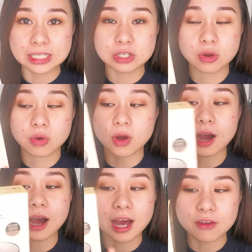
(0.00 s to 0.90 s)
So
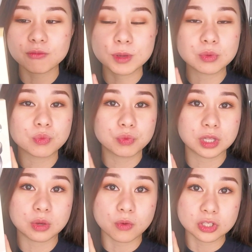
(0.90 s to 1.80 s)
I've been
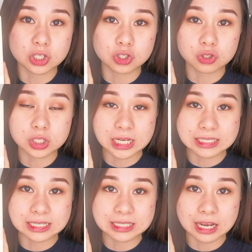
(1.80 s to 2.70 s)
really wanting to
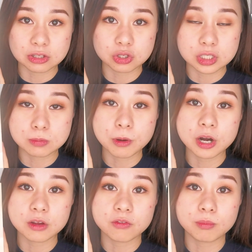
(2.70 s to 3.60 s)
test this out. So it's
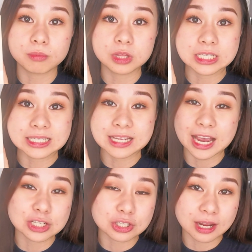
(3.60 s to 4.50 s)
part of the
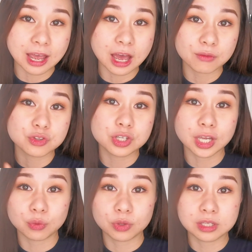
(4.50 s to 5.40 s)
stash that I have
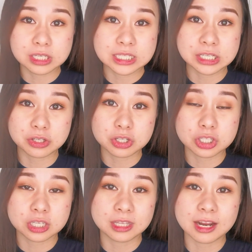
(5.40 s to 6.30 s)
together with the Conceal
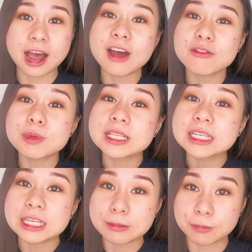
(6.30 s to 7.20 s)
cushion that I've been
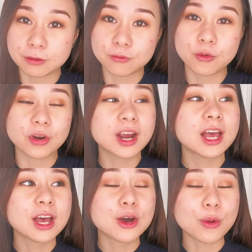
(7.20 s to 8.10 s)
keeping for
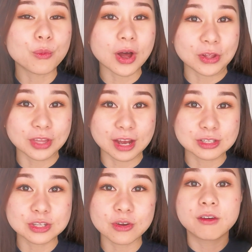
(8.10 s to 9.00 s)
a while now.
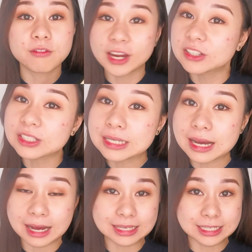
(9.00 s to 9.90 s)
So finally
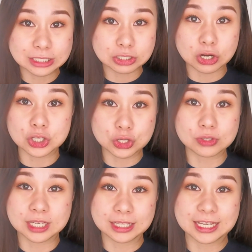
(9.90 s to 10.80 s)
I can start
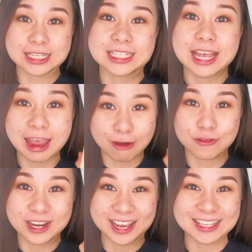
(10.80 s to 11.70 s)
using this
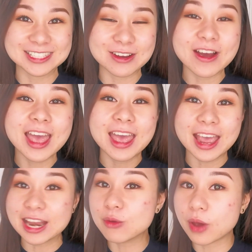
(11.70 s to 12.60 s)
every day. So
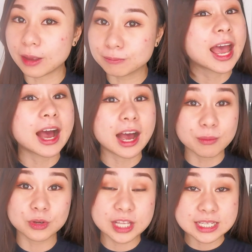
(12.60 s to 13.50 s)
anyway,
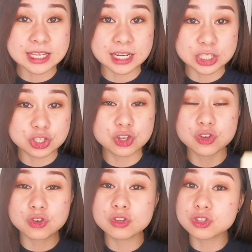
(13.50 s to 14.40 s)
I'm really excited
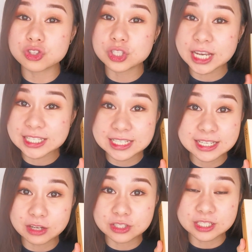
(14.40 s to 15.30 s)
to test this
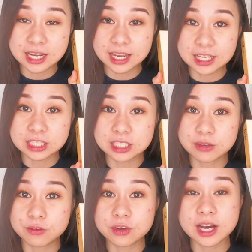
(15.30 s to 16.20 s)
out today and
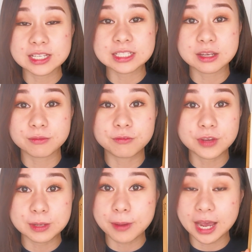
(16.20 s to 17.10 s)
give you guys some
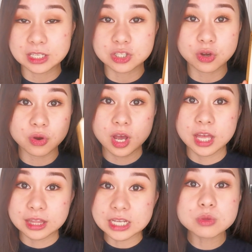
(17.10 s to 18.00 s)
feedback. So
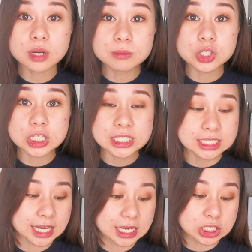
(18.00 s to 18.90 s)
that's what I'm doing
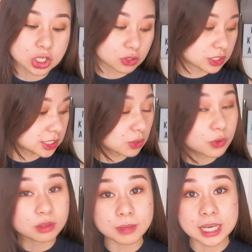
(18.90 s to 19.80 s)
today. So stick
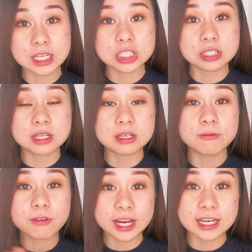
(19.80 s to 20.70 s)
with me to
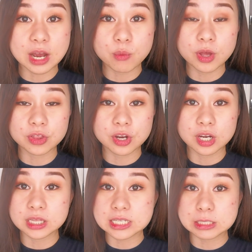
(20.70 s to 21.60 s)
find out
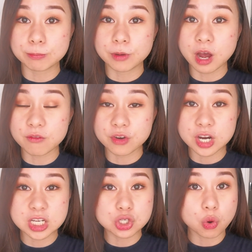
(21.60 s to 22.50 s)
whether this
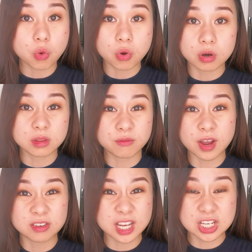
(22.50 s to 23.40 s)
coverage or the
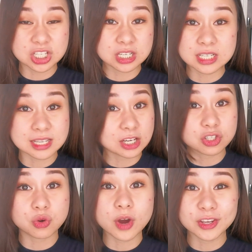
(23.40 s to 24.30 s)
foundation is
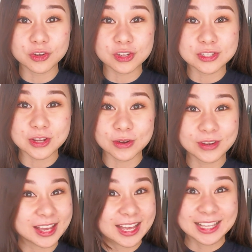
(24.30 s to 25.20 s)
actually quite good. So
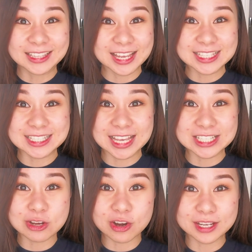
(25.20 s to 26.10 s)
let's get
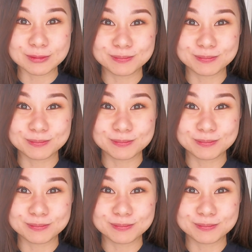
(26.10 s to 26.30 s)
started.